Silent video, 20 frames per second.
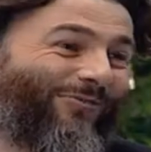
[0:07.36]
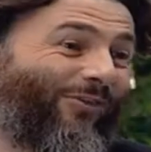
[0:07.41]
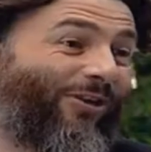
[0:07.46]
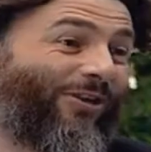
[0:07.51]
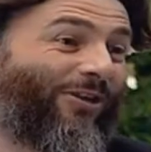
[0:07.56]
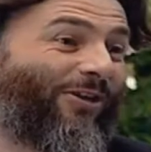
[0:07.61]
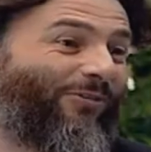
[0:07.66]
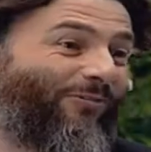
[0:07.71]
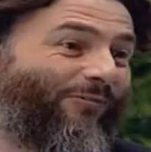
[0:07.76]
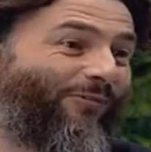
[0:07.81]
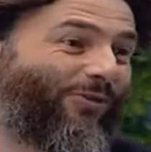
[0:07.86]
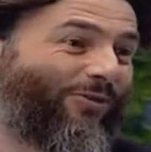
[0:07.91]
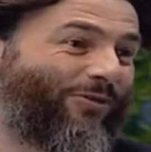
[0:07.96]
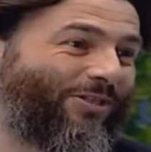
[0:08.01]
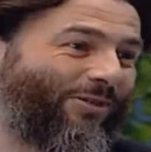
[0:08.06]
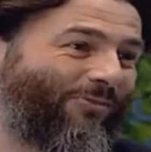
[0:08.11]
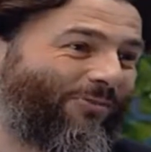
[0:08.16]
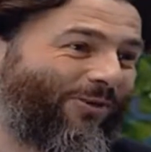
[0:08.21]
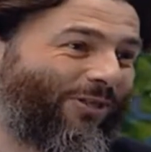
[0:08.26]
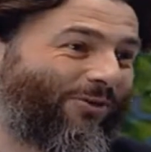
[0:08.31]
rather
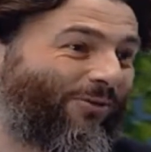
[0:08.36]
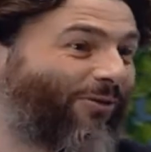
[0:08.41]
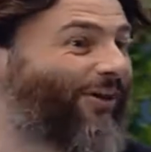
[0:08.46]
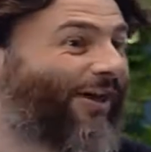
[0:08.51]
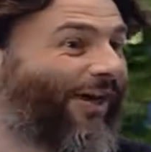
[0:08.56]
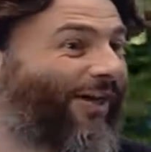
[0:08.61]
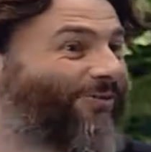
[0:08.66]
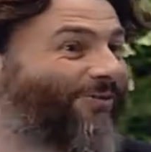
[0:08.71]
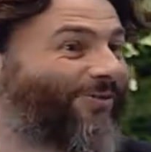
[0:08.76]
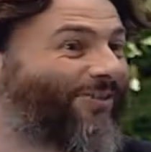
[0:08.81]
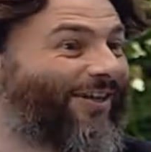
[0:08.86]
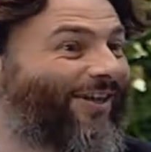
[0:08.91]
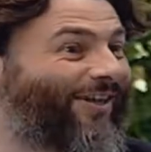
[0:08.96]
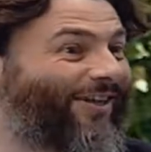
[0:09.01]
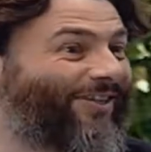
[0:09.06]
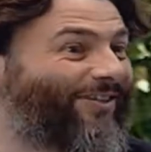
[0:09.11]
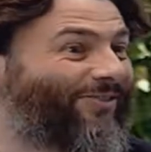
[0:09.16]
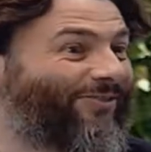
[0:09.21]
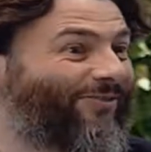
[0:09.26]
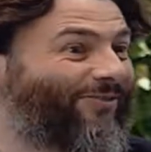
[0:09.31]
confusing when you look
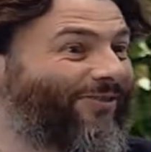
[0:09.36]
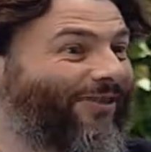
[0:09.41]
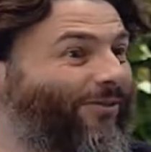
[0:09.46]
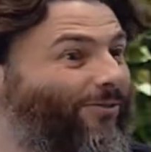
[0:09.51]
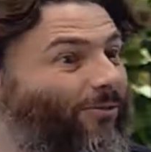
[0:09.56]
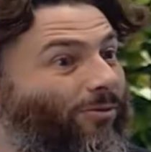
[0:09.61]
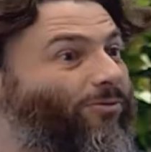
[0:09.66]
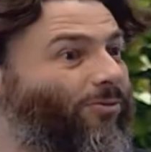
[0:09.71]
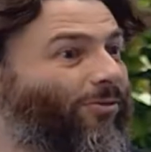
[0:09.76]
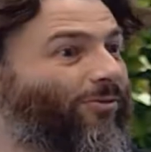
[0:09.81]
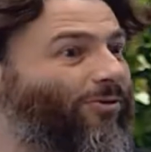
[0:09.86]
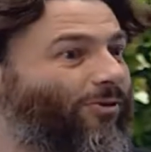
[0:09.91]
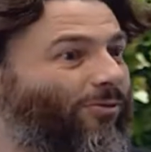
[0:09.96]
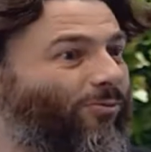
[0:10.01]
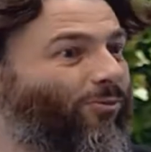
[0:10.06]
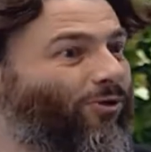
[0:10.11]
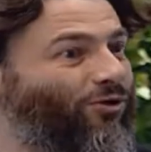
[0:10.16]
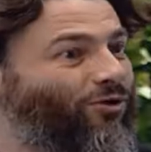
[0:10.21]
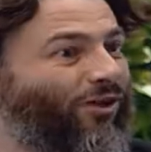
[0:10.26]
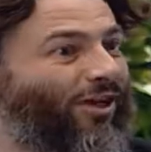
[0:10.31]
outside and you think, oh,
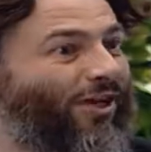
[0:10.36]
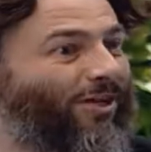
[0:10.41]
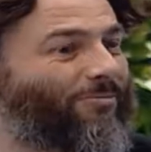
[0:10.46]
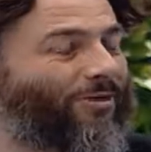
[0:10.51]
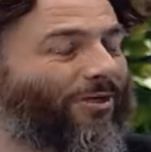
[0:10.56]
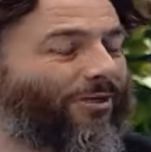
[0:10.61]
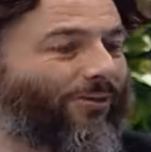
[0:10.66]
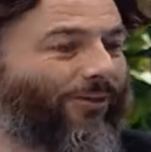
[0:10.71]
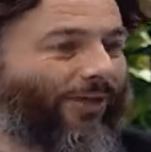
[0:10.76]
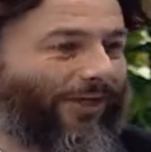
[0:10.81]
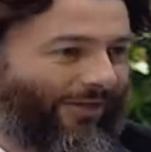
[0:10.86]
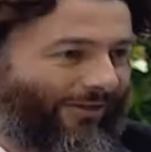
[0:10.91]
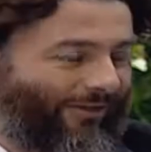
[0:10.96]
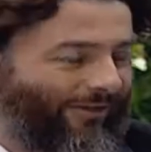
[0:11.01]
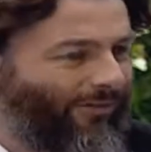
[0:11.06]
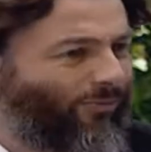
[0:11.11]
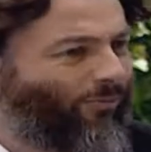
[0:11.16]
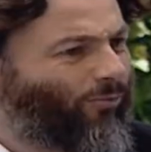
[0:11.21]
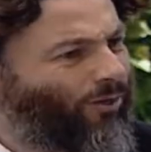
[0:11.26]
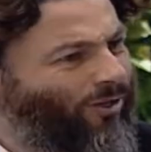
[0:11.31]
what should I be doing?
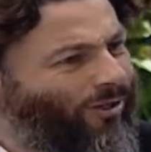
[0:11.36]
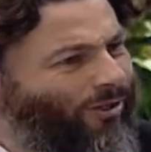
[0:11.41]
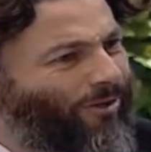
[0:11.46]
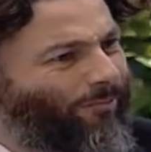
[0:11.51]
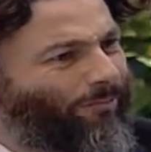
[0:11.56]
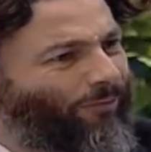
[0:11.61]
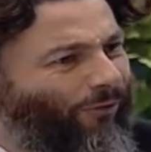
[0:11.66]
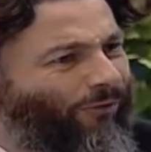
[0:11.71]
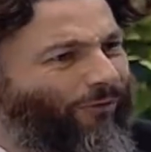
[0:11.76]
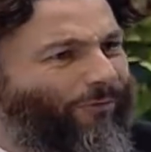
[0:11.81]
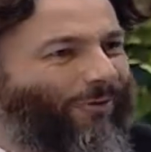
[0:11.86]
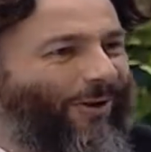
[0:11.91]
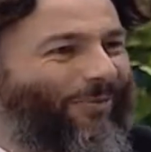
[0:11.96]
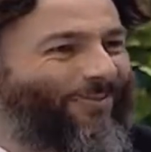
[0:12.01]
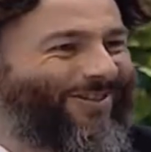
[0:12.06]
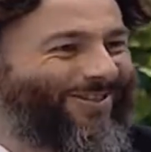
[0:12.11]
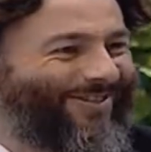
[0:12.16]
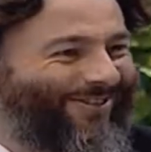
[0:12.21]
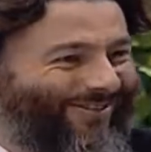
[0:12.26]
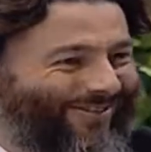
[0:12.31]
What did the Prophet
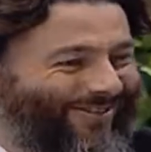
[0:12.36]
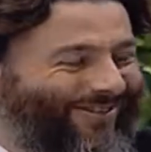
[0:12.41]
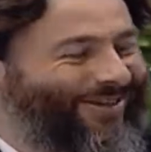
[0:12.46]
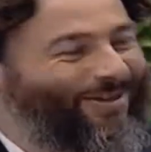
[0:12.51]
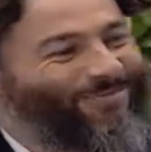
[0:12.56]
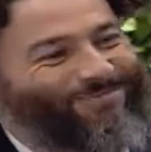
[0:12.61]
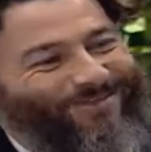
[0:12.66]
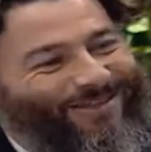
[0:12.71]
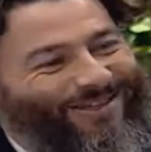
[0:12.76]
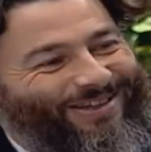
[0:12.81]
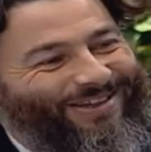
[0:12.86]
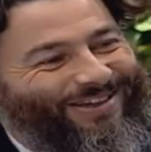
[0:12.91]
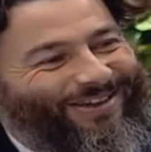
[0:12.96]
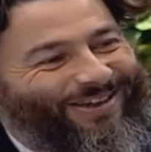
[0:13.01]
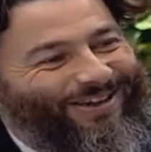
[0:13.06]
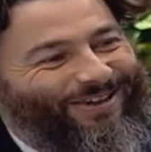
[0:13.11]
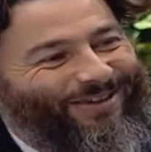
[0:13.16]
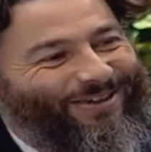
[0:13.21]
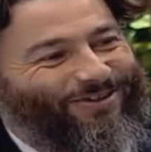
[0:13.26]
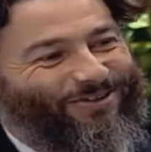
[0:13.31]
Muhammad
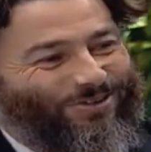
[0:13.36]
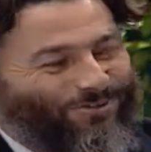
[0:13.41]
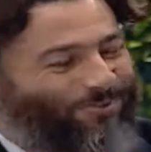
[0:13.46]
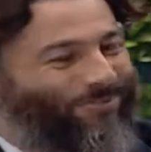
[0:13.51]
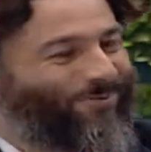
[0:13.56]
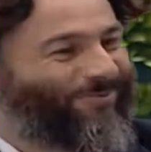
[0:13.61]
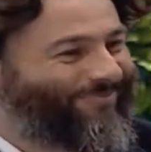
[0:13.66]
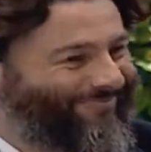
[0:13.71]
do?